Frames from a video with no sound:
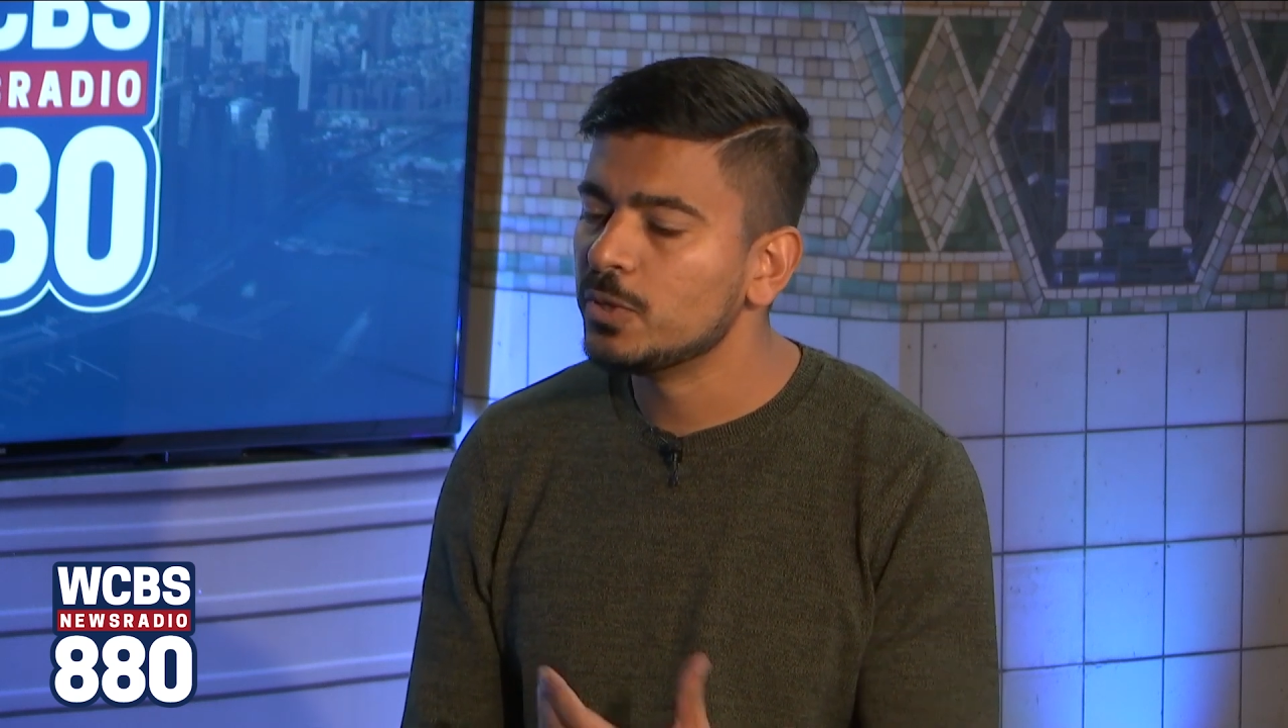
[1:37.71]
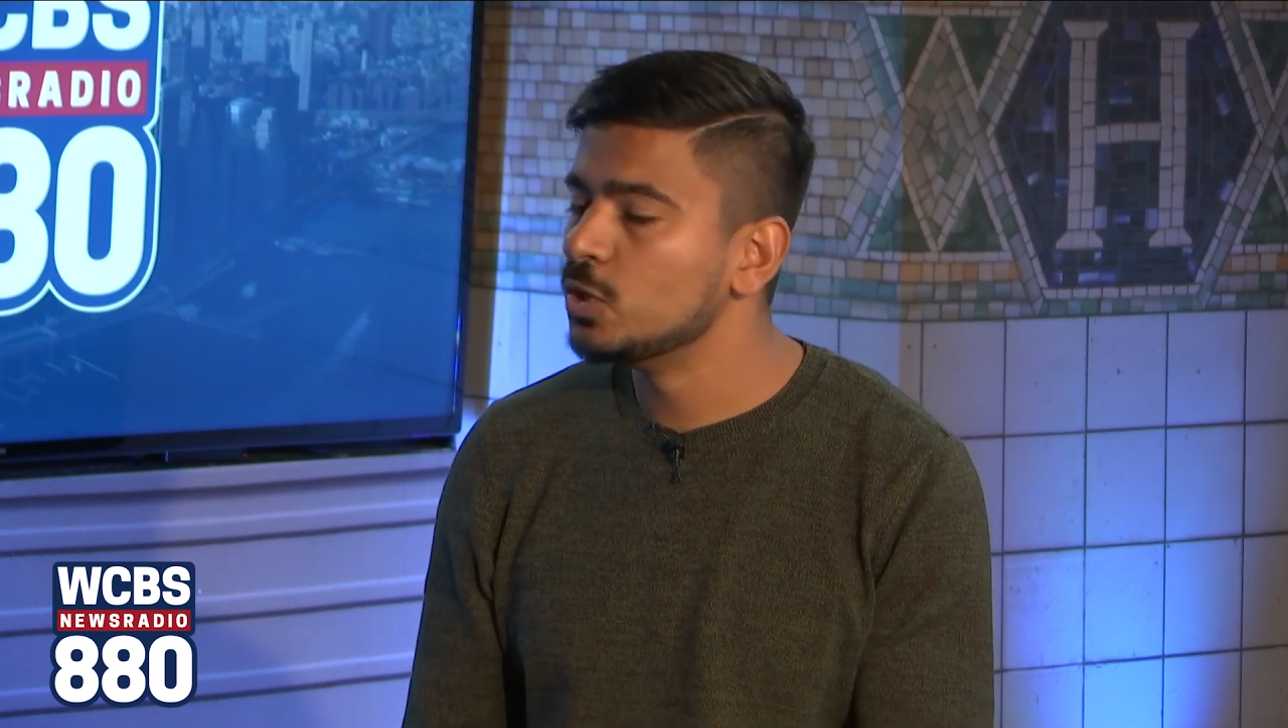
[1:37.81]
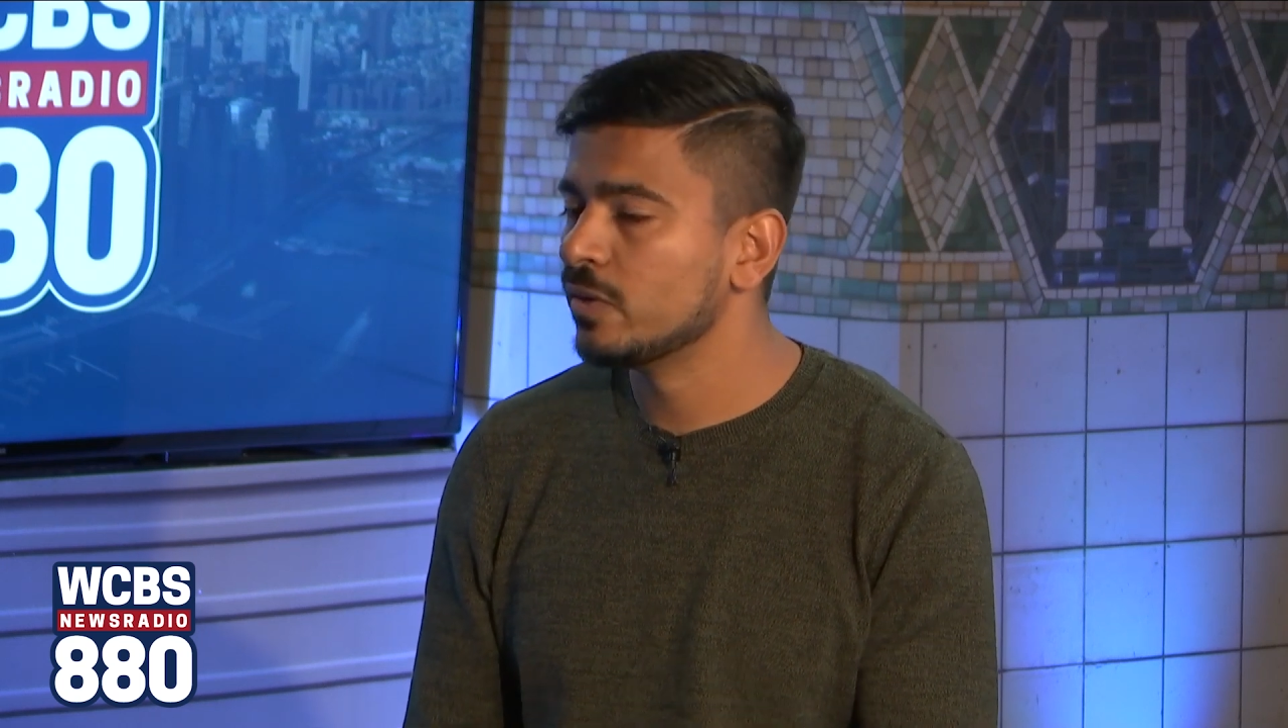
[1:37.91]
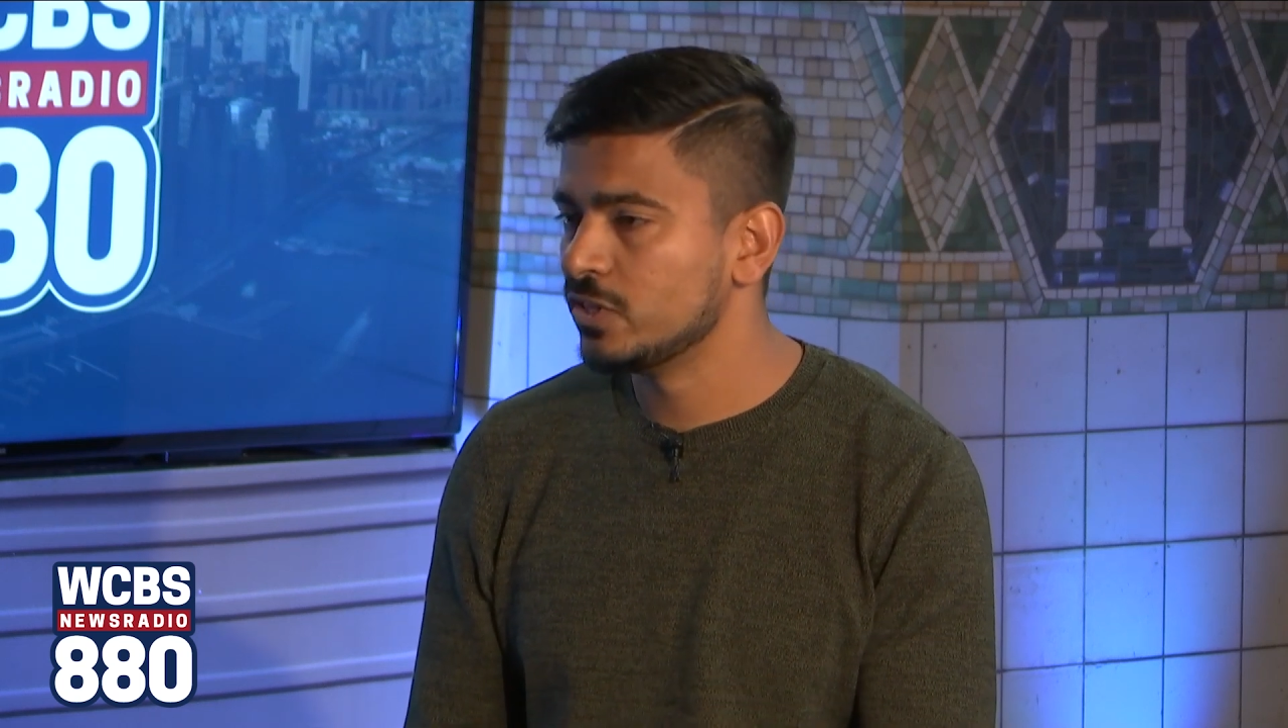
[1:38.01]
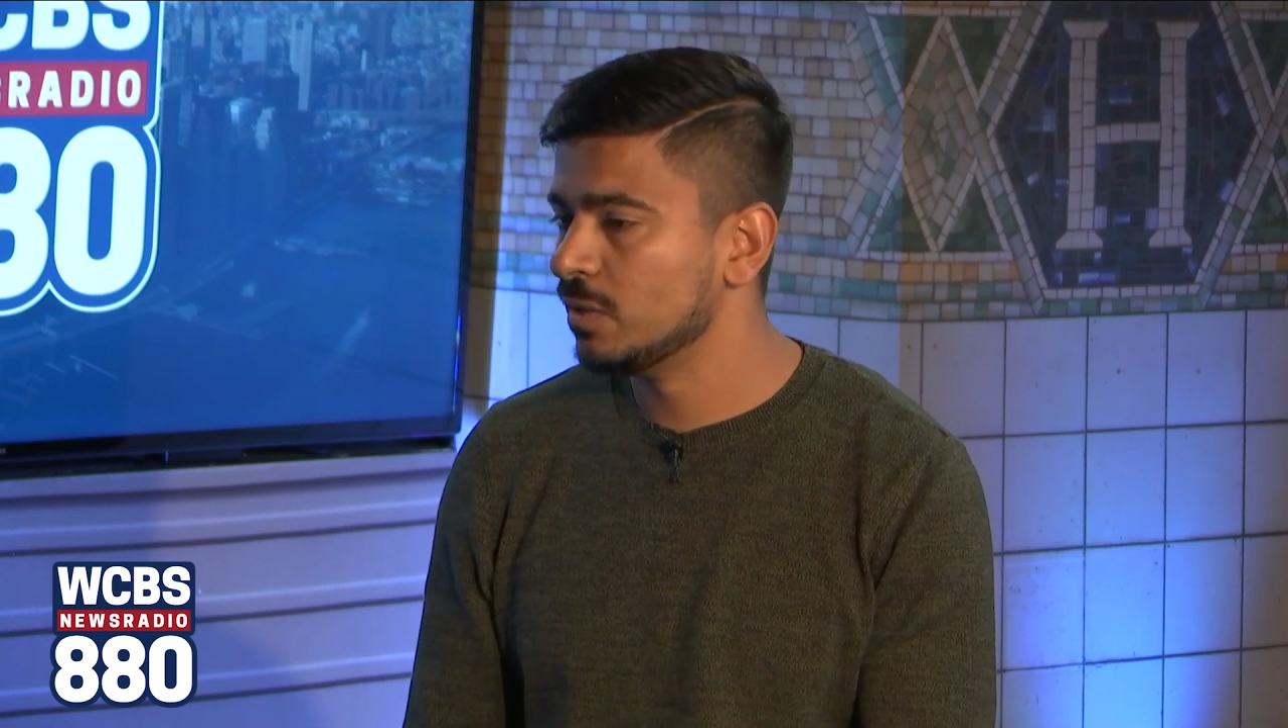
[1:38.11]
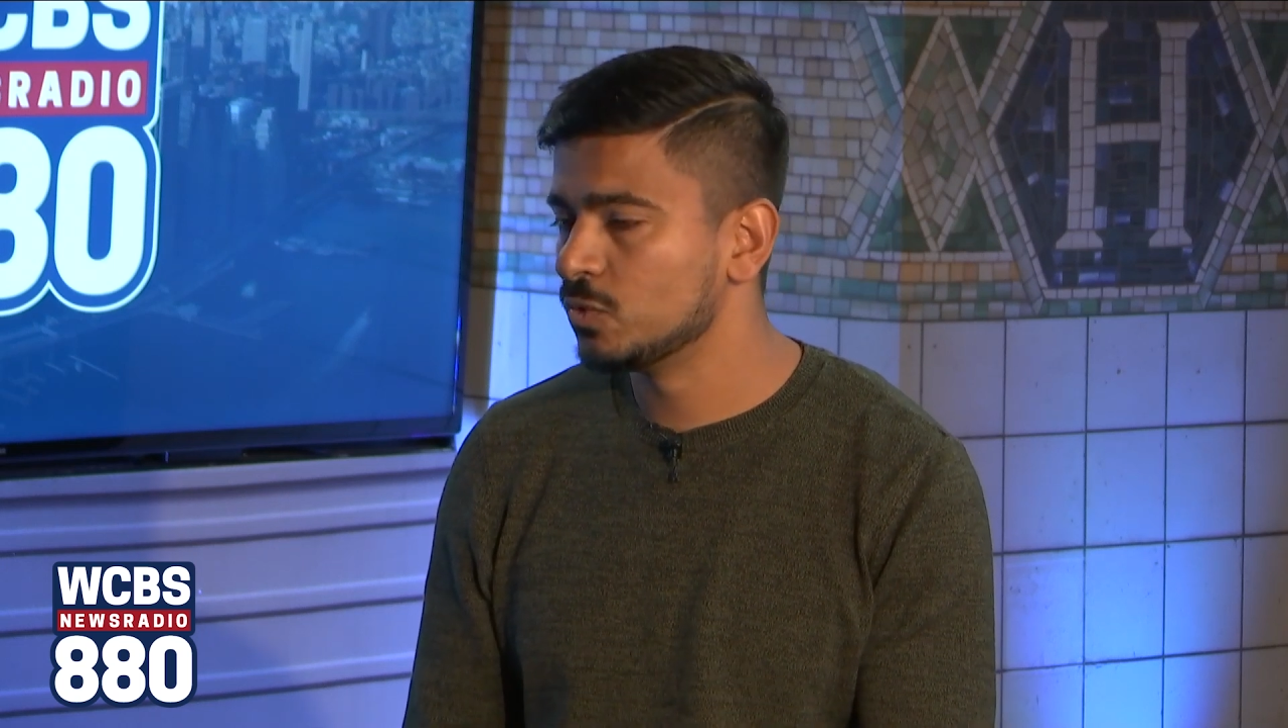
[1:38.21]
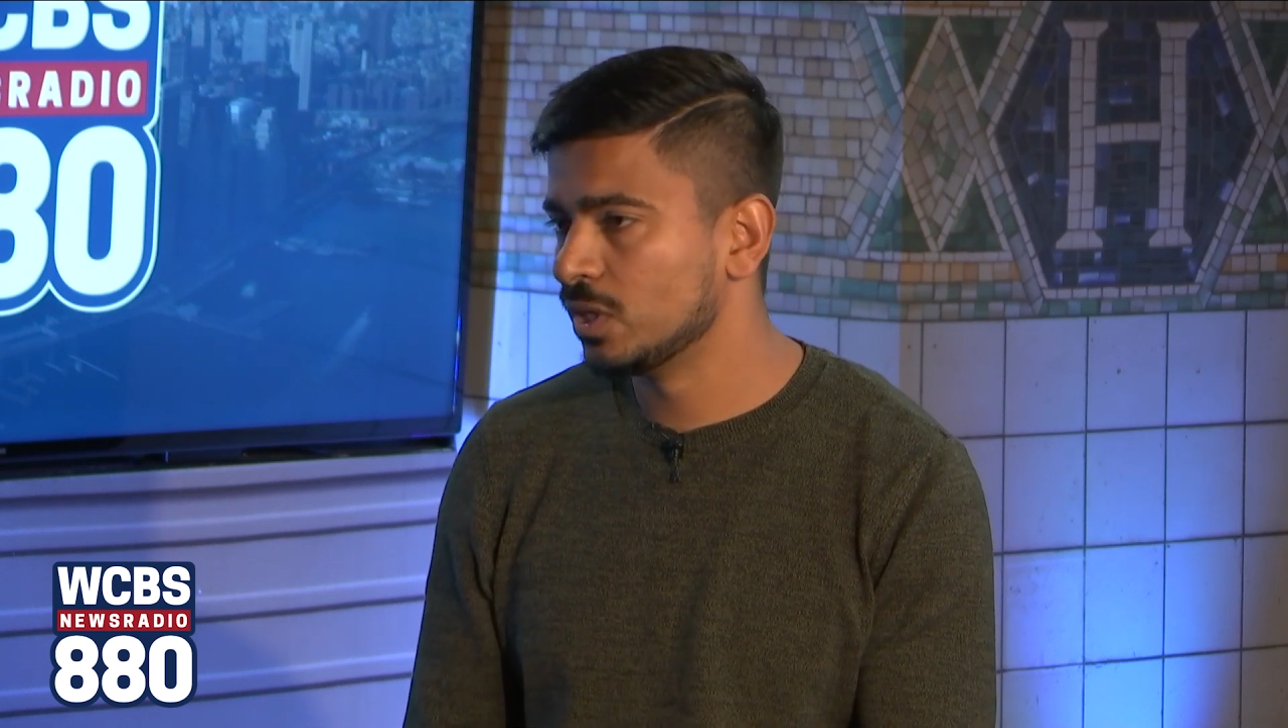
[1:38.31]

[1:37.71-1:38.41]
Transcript: we do have a team